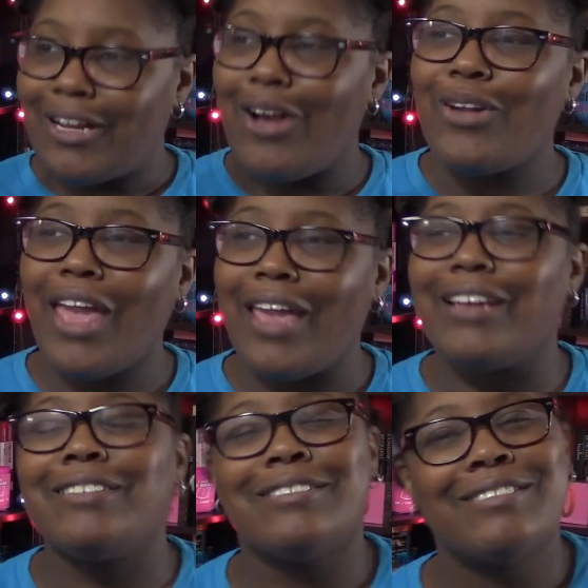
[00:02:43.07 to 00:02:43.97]
Okay.
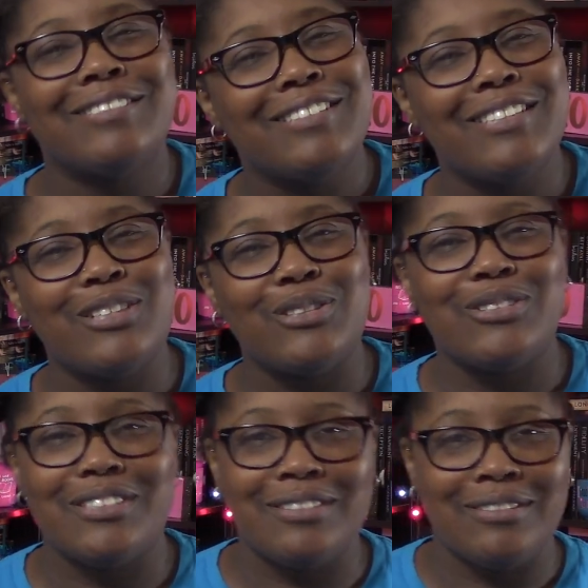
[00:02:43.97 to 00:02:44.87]
Little
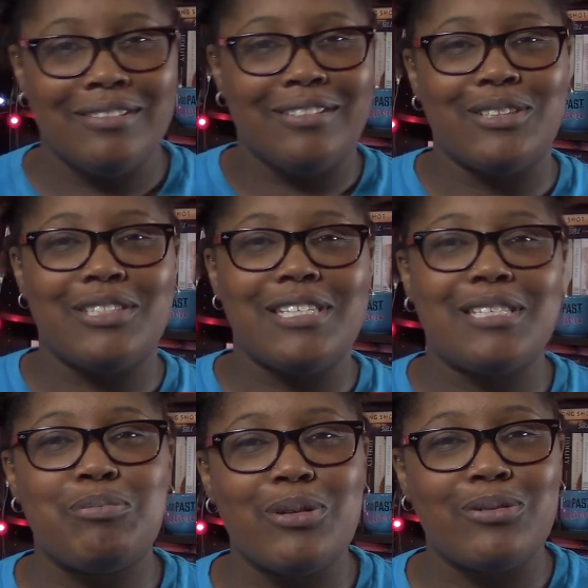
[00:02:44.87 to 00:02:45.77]
tea
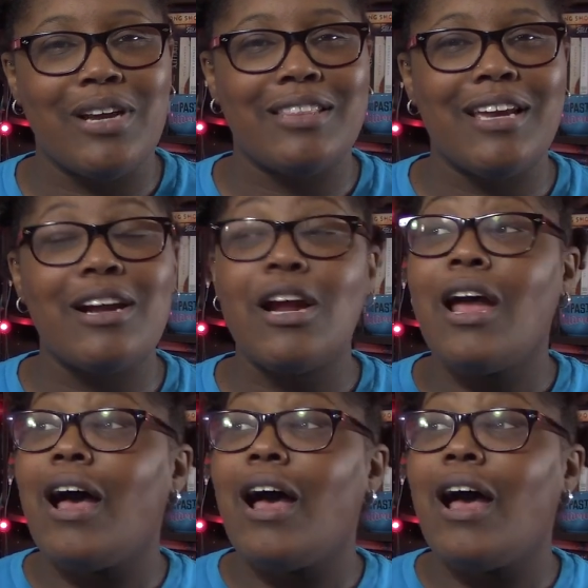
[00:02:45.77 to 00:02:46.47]
spilt right there.